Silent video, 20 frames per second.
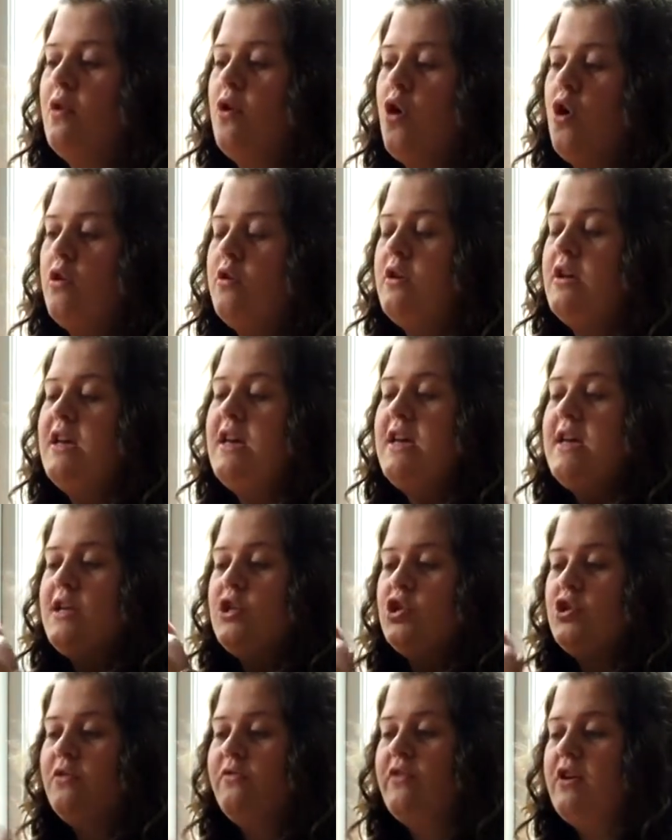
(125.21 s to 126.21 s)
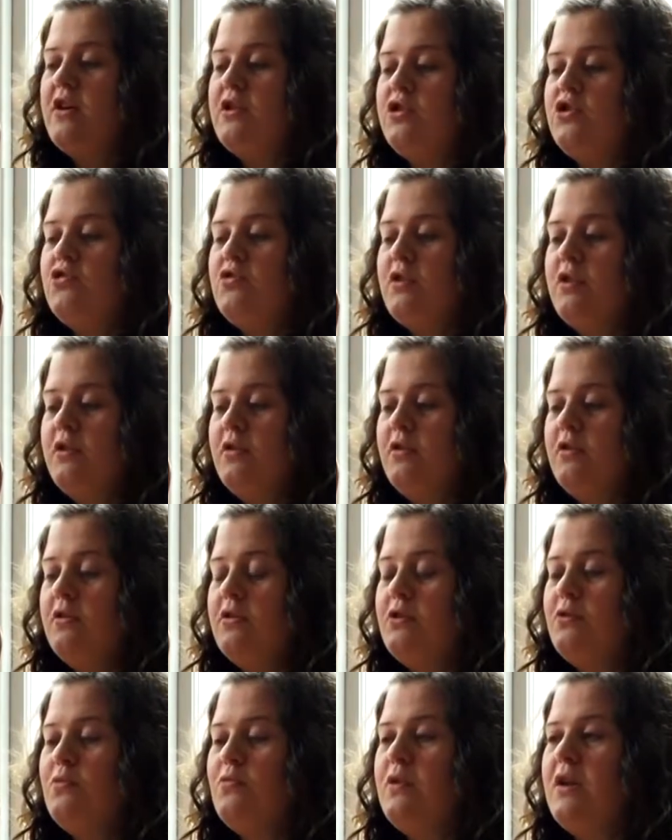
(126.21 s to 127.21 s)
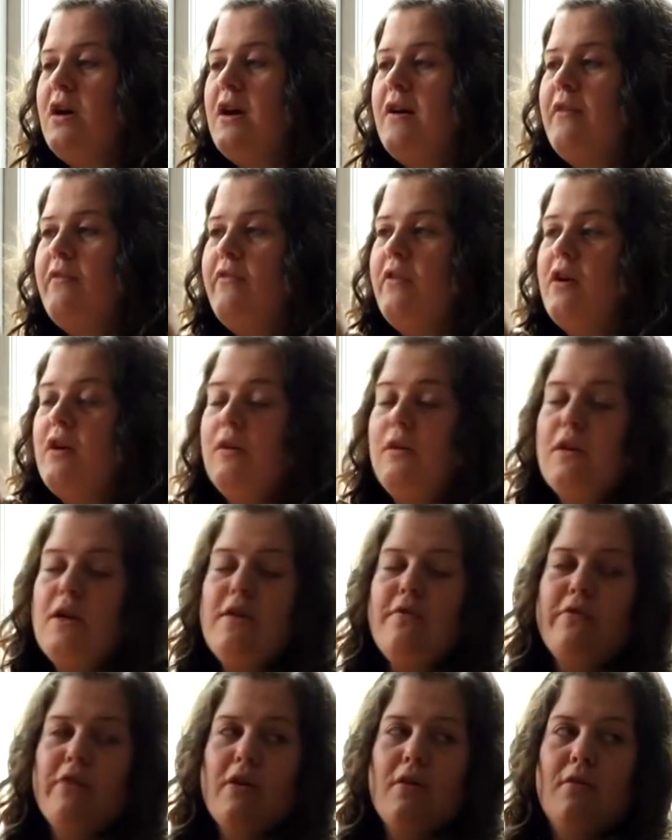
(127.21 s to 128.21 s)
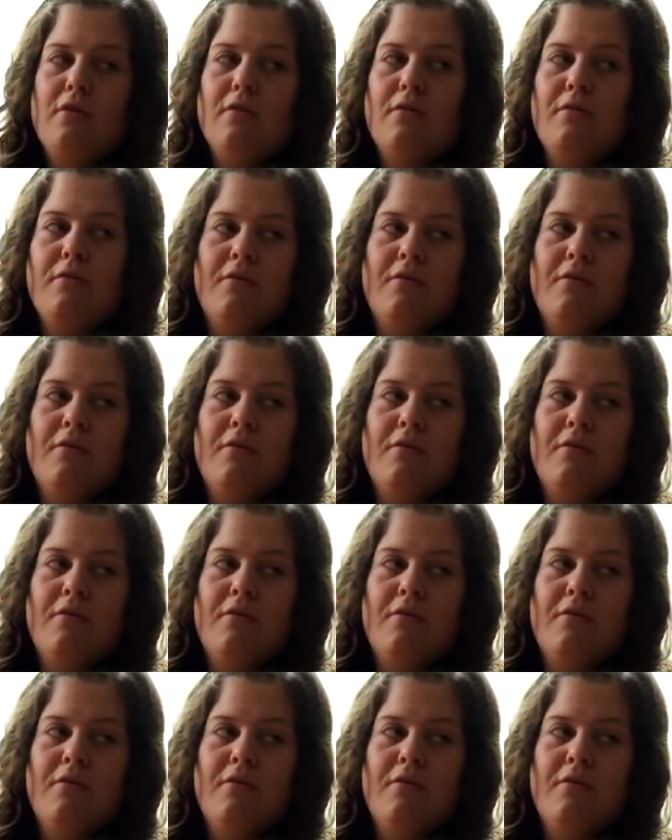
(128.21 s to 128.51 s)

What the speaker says: On each of our strings we have a lever,